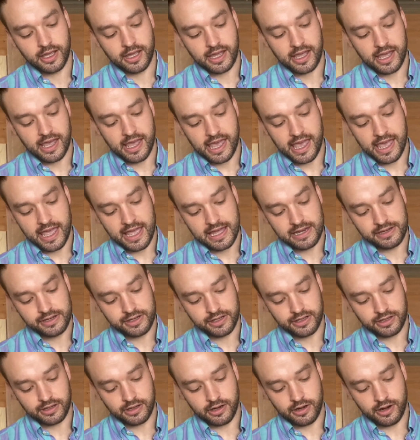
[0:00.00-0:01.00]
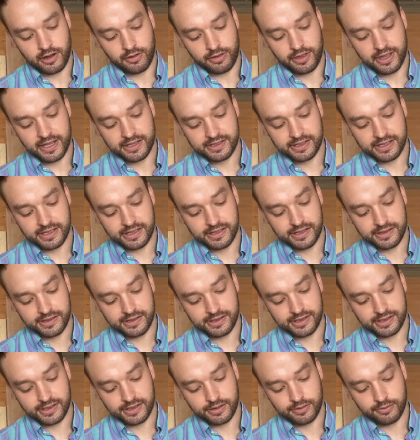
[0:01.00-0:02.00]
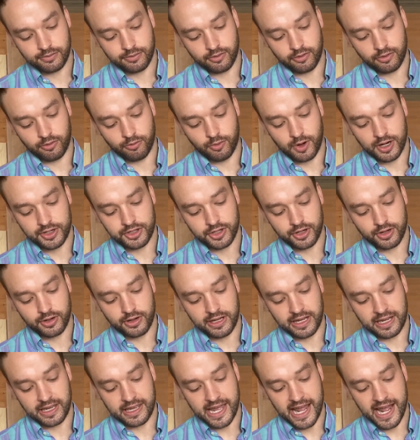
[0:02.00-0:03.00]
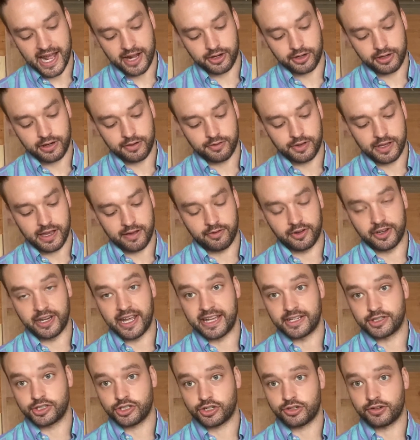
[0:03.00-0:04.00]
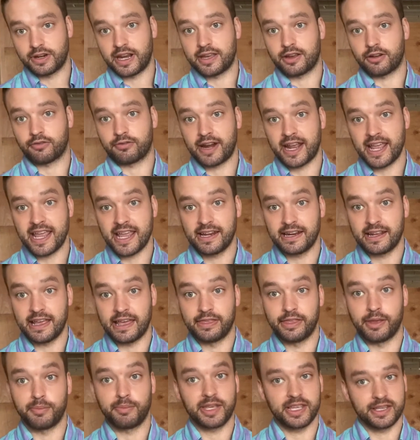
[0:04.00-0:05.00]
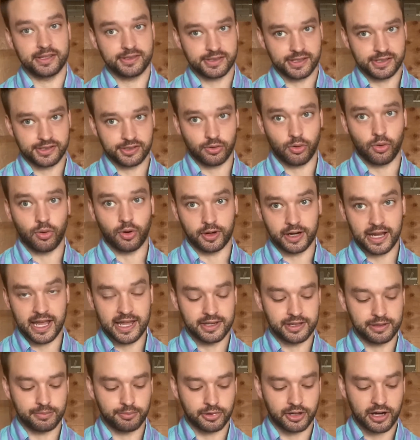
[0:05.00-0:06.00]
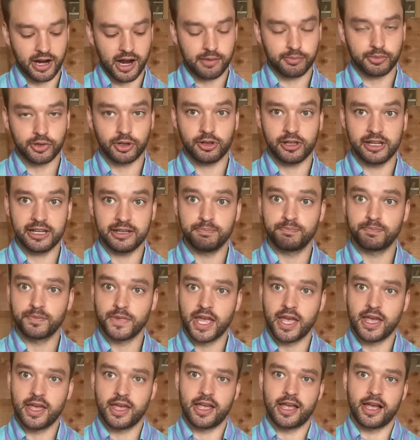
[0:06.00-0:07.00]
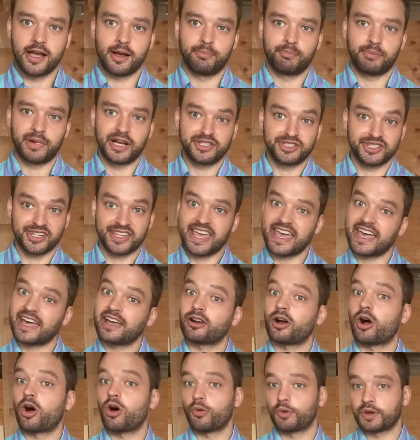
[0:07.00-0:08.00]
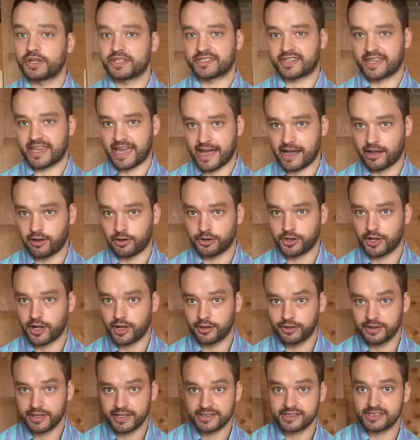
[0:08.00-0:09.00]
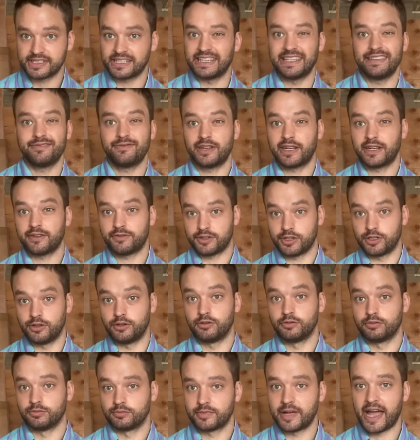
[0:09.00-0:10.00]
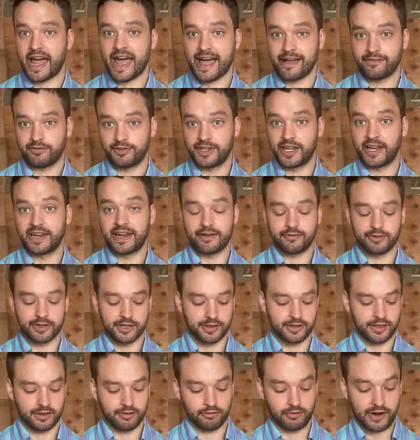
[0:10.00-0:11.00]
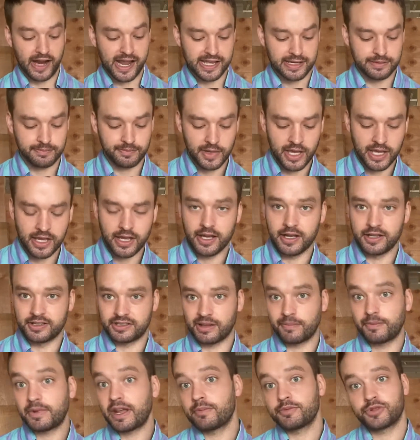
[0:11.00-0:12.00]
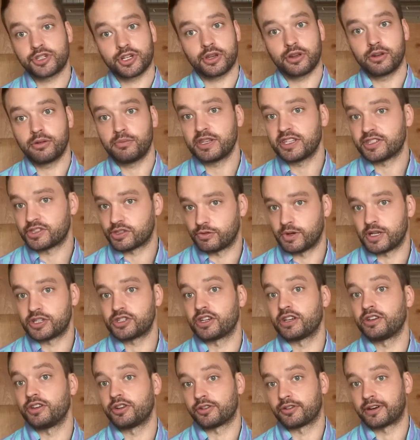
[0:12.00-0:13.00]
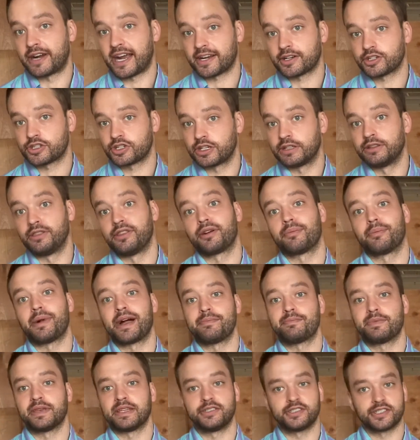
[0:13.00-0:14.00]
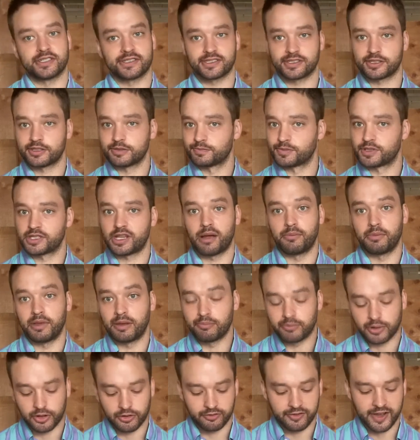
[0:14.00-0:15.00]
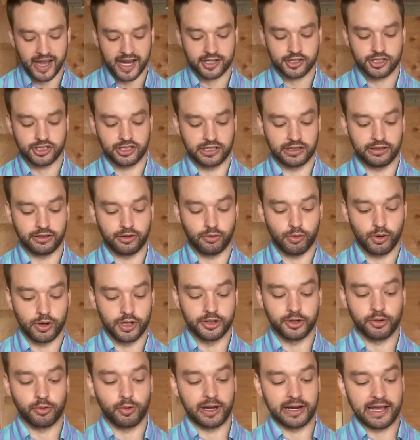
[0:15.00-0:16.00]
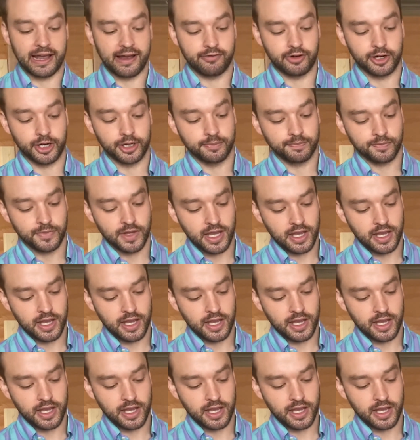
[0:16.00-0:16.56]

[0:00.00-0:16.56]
And this is what you're going to encounter if you have nice straight grain and the piece is oriented properly. But you can't always count on this, even if you have done everything right. Sometimes you're going to be switching direction. There might be just some imperfection in the wood or whatever.